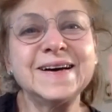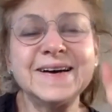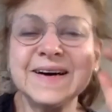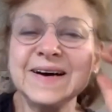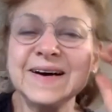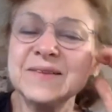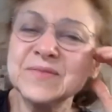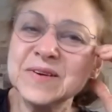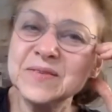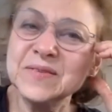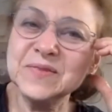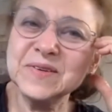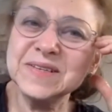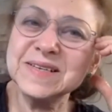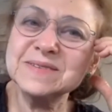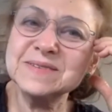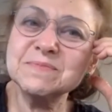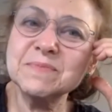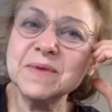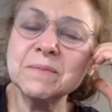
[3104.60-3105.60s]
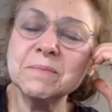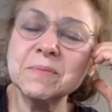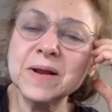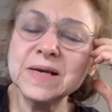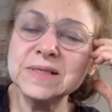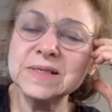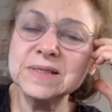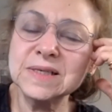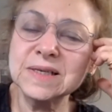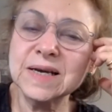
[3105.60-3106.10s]
I've given it my
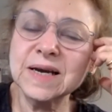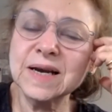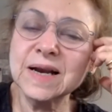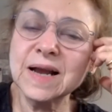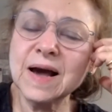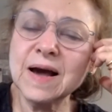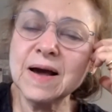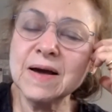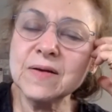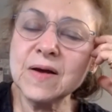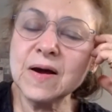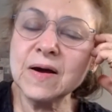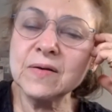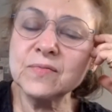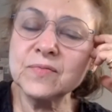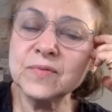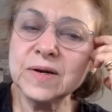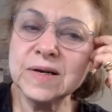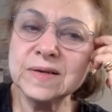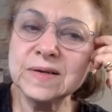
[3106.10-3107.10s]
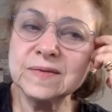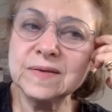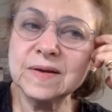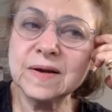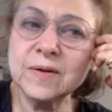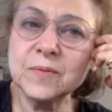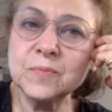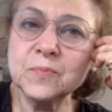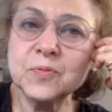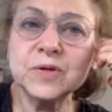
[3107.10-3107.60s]
blessing, and I, I really
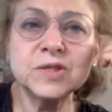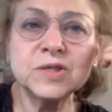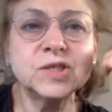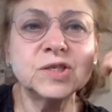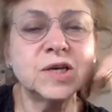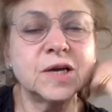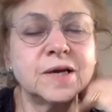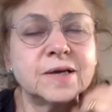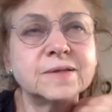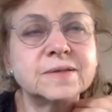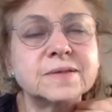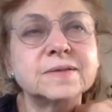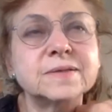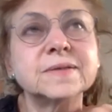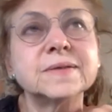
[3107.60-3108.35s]
I appreciate.